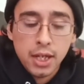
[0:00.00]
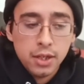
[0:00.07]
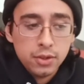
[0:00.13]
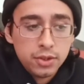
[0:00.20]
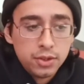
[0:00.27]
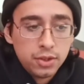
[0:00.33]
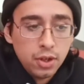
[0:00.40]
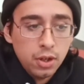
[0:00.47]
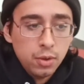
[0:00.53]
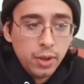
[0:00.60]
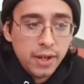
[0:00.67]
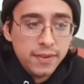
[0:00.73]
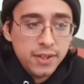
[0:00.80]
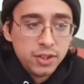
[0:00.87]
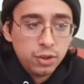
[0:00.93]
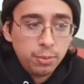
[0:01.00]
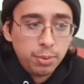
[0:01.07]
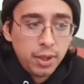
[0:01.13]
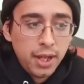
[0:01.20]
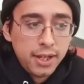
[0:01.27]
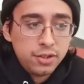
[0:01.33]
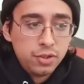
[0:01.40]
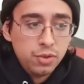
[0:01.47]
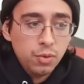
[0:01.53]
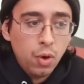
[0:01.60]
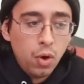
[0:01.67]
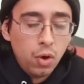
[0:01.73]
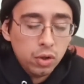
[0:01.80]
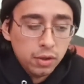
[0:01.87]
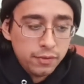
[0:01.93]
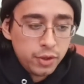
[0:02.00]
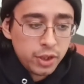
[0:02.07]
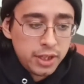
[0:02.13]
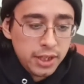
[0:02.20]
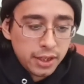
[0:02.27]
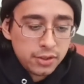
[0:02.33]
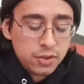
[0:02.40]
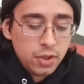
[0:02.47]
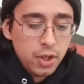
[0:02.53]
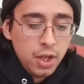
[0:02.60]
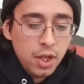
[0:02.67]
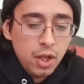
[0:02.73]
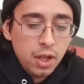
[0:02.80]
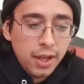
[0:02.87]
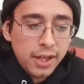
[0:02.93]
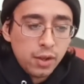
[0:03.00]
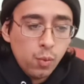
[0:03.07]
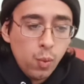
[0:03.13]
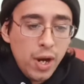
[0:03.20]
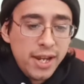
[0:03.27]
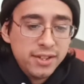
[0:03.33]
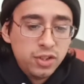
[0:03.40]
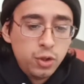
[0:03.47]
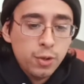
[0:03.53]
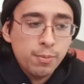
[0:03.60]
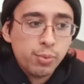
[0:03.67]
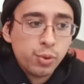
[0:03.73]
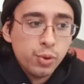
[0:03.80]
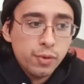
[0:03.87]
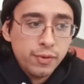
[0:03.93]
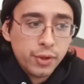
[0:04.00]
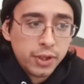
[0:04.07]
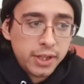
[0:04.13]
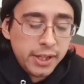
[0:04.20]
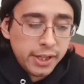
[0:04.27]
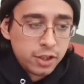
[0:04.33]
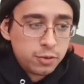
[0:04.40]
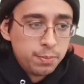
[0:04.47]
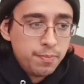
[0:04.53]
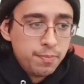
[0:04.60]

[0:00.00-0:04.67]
So, and this will apply to all of your kicks, like ways to improve your kicks.